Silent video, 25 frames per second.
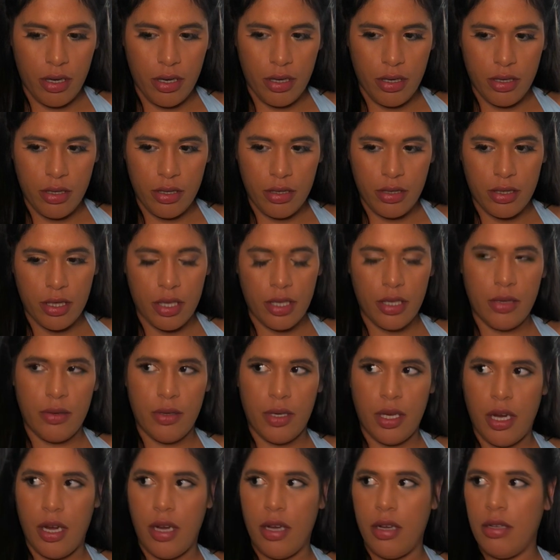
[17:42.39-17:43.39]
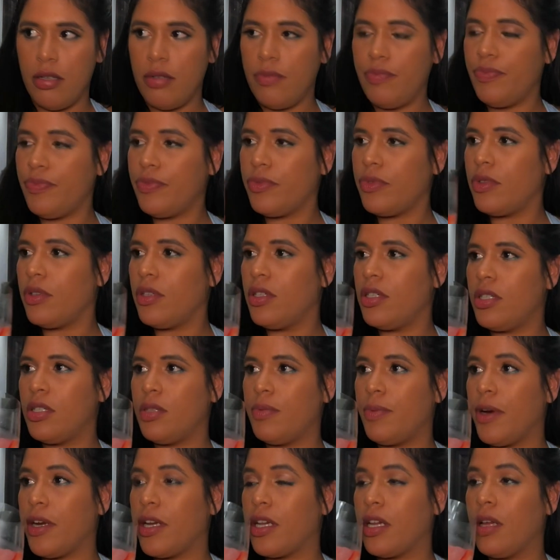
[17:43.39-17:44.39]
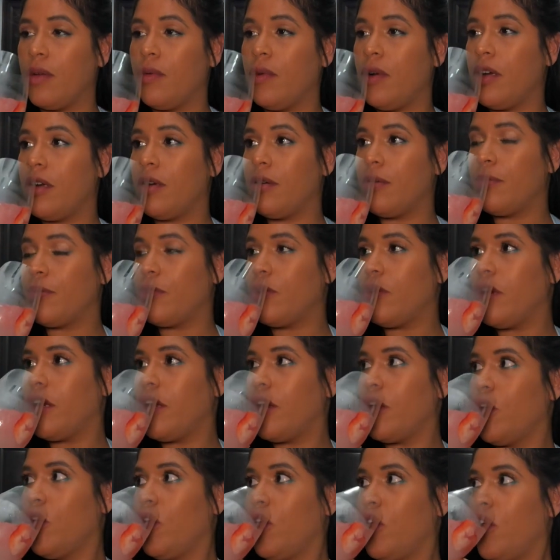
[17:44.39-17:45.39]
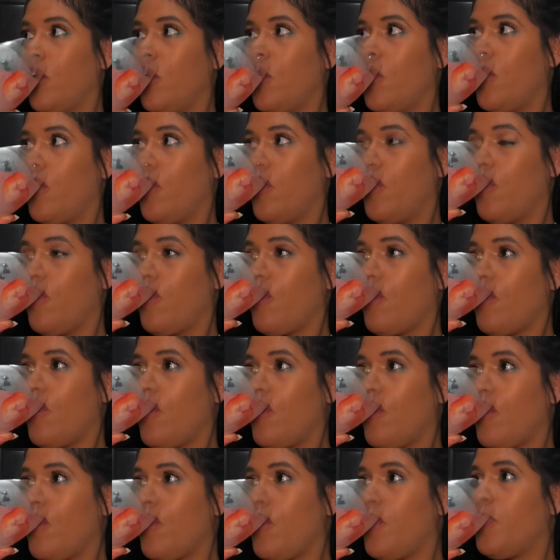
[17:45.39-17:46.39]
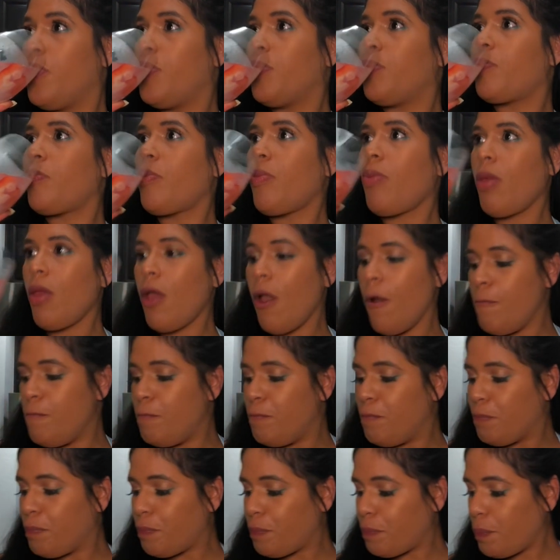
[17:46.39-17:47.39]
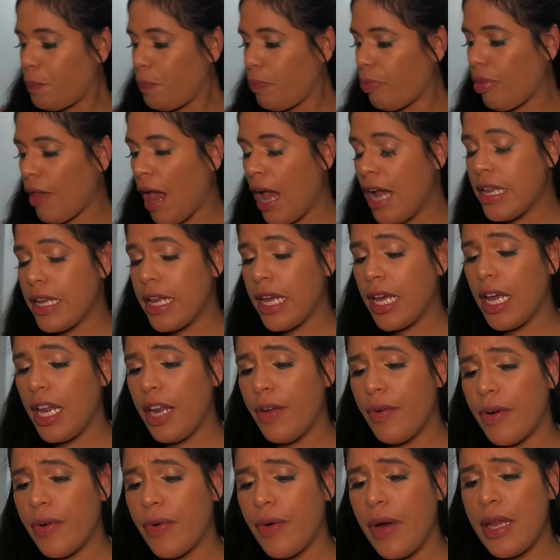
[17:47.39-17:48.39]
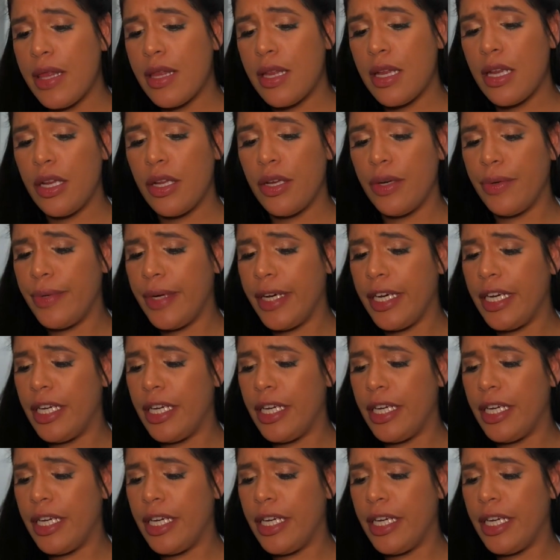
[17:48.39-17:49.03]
excuse me, this sparkling water, boy. I did get a request to do